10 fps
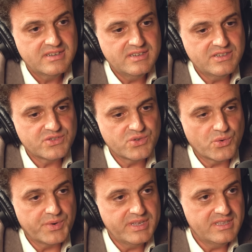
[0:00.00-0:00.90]
is
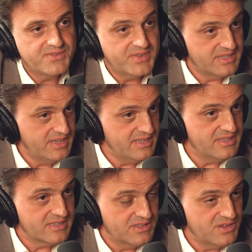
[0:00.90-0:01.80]
already the
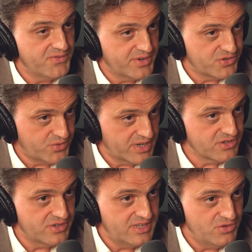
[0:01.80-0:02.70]
facilities and the
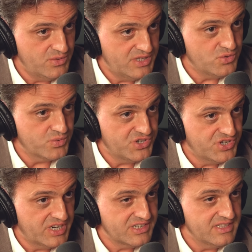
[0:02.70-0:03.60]
infrastructure that you need to
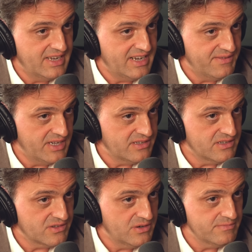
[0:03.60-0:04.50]
recharge in daily
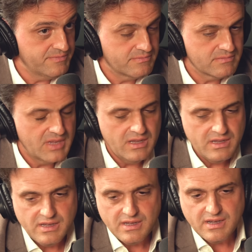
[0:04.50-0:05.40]
basis, no?
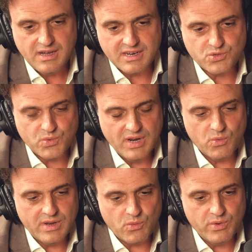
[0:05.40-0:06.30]
And as well,
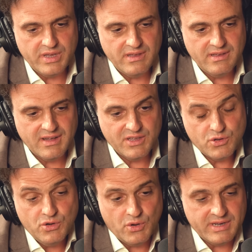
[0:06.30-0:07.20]
when we, I
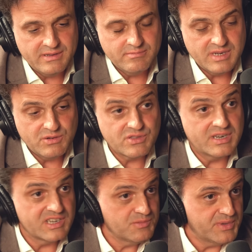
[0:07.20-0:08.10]
don't know, I'm, I'm not an
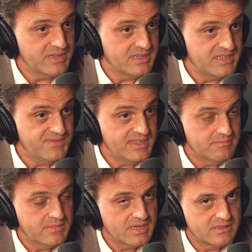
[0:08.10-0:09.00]
expert in EV,
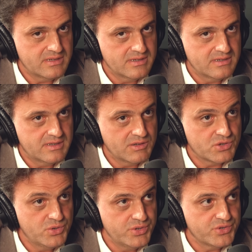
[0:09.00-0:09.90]
but uh, I'm
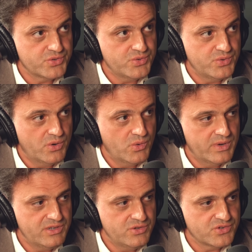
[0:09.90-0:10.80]
curious to know
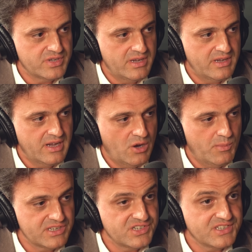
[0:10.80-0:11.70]
when you say how
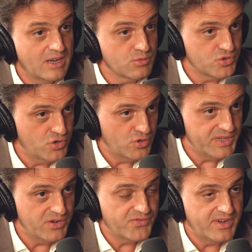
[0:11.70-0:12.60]
much is the
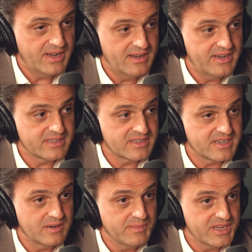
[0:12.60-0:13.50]
autonomy of an
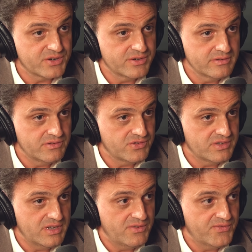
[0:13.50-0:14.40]
electrical vehicle, you
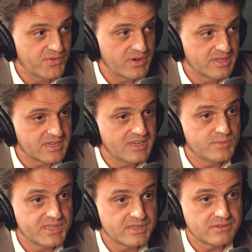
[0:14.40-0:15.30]
say 400
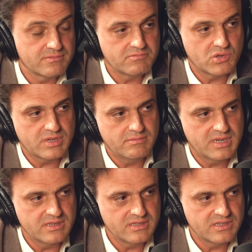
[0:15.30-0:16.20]
kilometers. Okay,
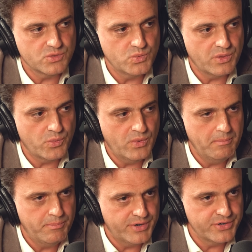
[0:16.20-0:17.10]
but this is with one
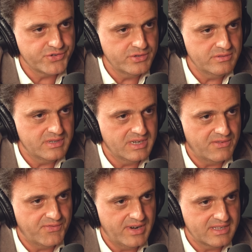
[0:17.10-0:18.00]
person in a
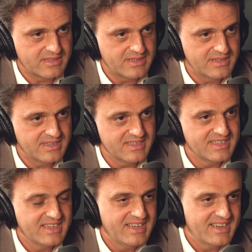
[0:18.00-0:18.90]
flat, uh,
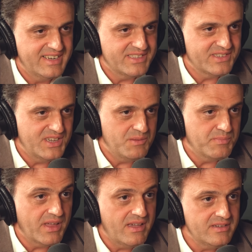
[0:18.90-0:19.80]
let's say,
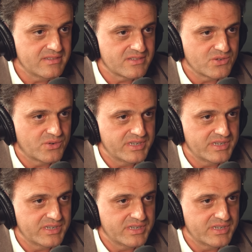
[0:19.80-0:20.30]
place, or